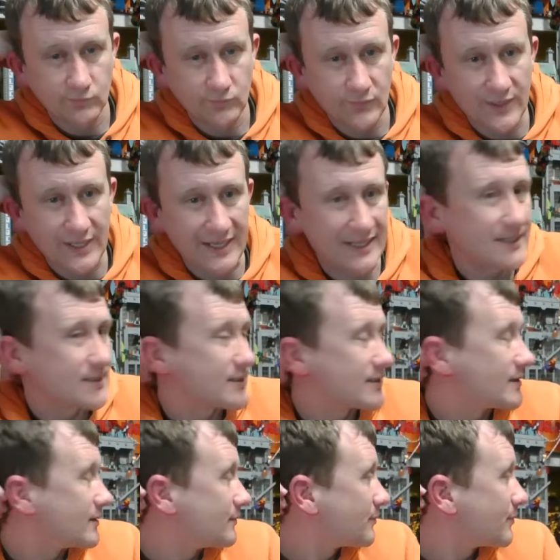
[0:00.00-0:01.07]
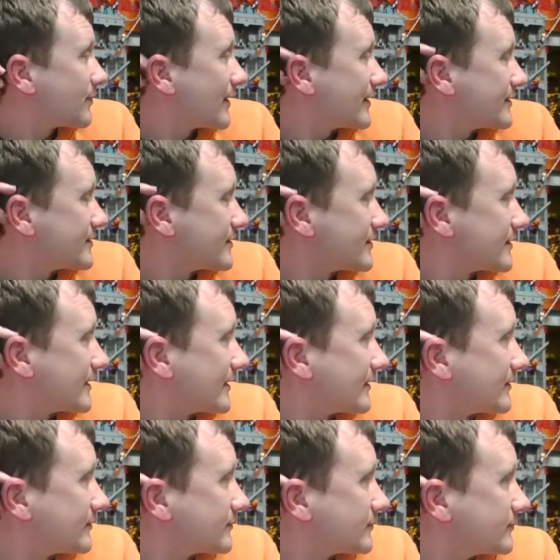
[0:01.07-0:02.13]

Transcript: That is the thing.